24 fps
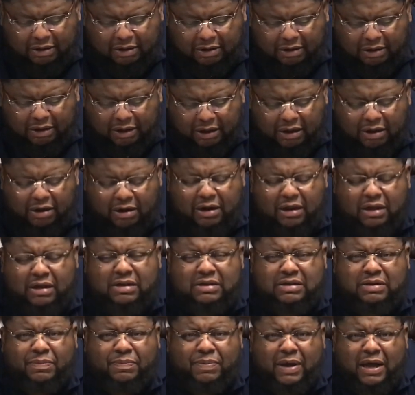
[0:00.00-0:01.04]
Here it
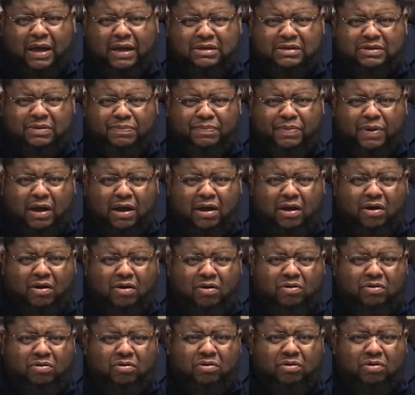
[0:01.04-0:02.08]
is, Apostle
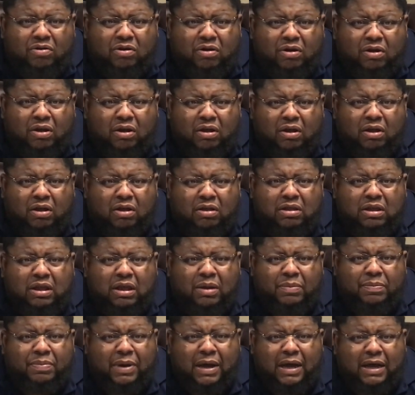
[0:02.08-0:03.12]
Paul, the
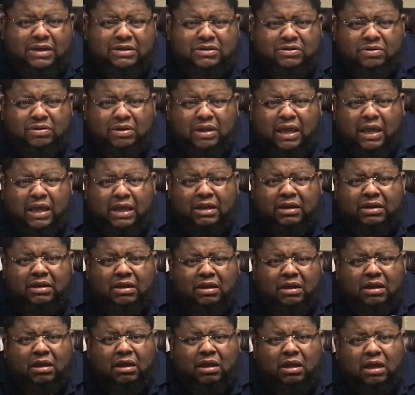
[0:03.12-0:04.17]
apostle that
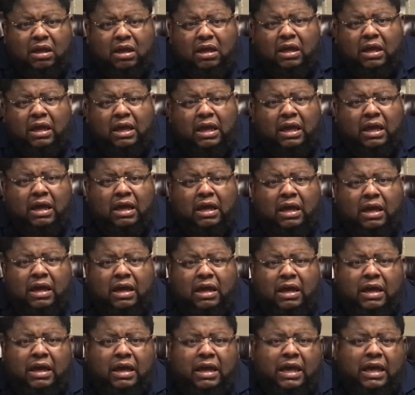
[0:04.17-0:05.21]

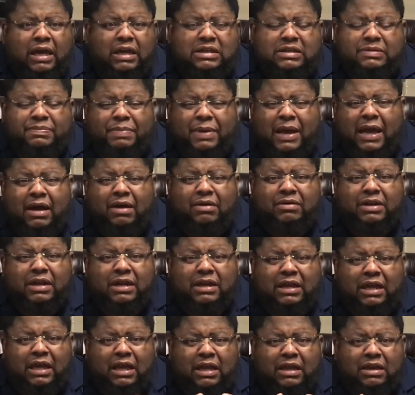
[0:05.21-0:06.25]

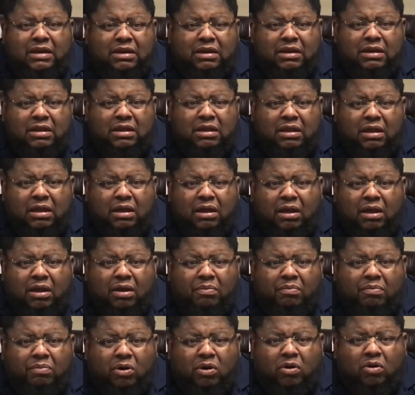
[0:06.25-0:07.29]
expounded and
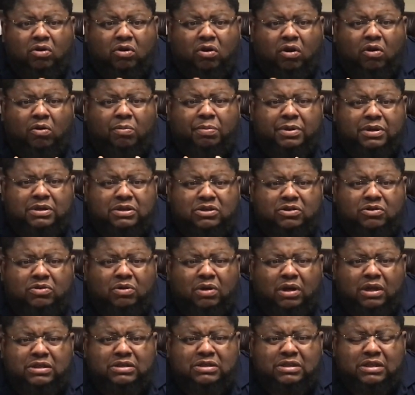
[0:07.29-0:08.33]
broke open to
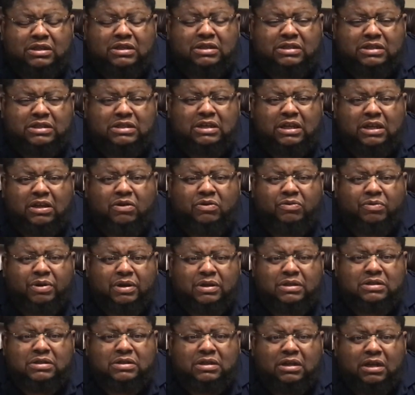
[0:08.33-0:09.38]
us the
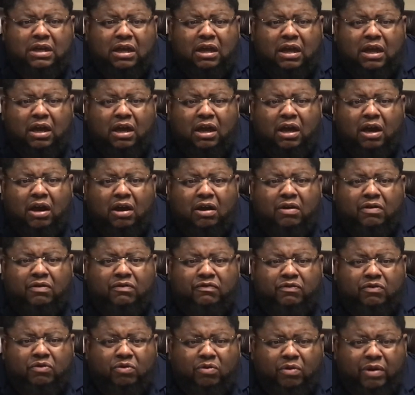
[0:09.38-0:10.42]
secrets
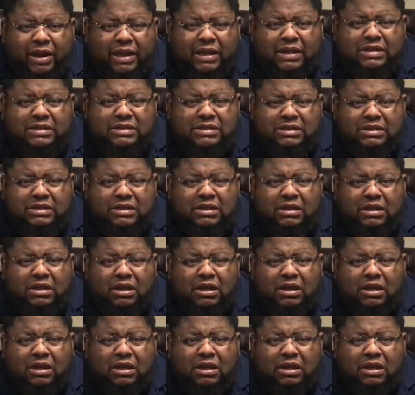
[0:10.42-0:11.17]
of grace.